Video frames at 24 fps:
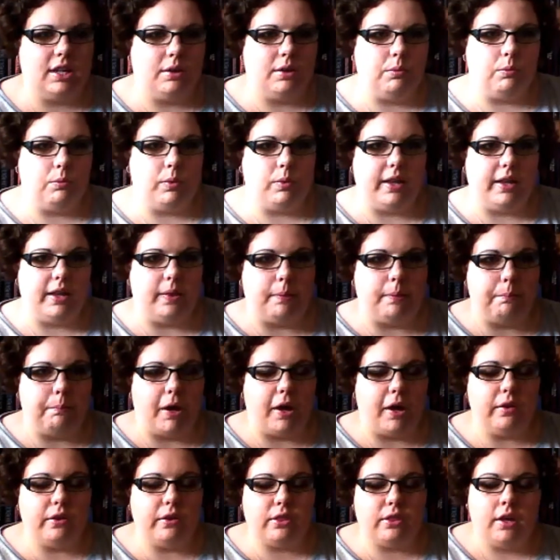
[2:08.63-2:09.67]
with
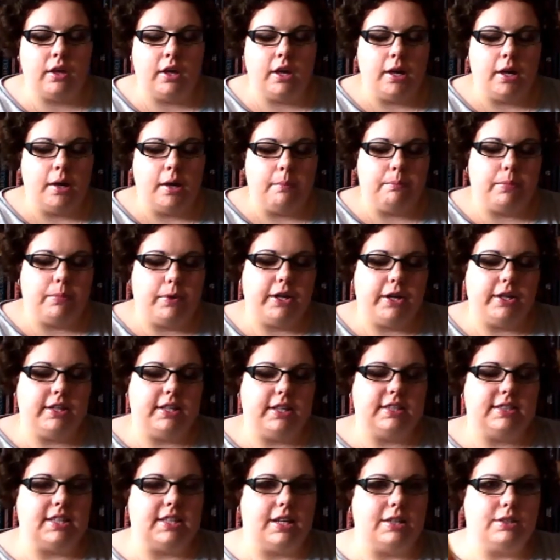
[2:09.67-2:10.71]
both, but this
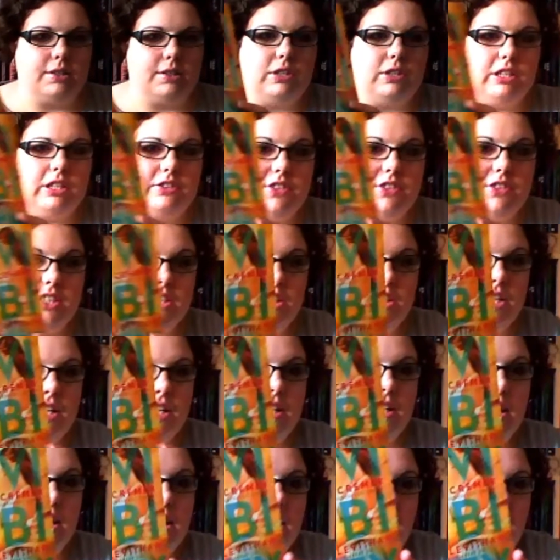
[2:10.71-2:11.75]
sounds really, really good.
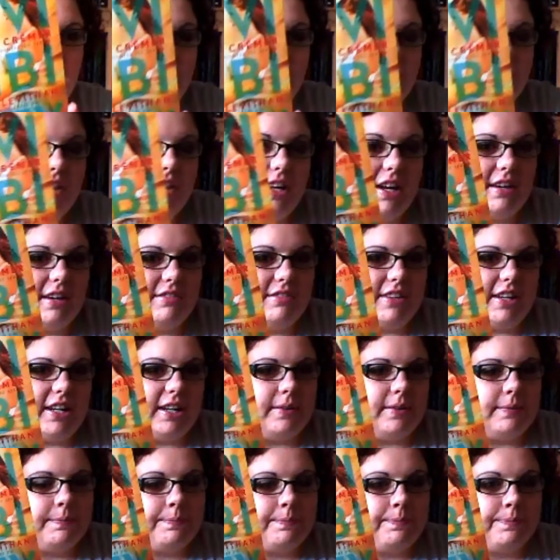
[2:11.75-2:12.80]
I love the cover,
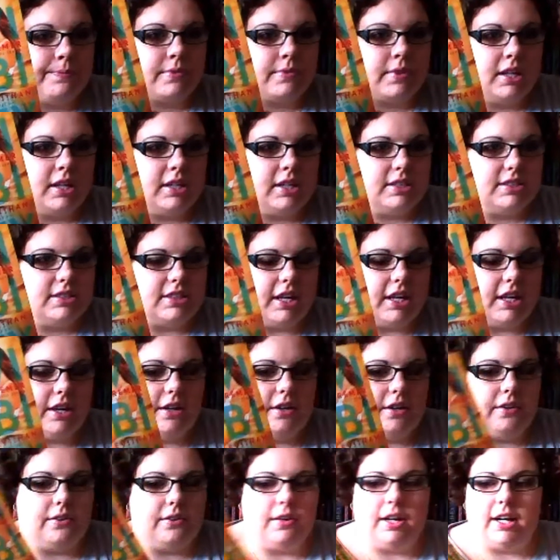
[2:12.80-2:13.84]

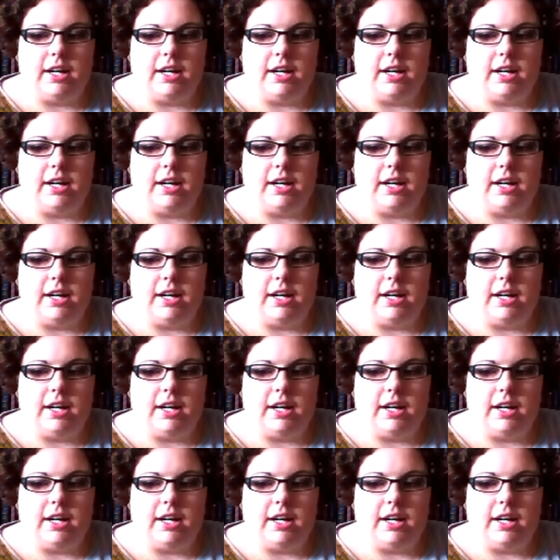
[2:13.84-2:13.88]
so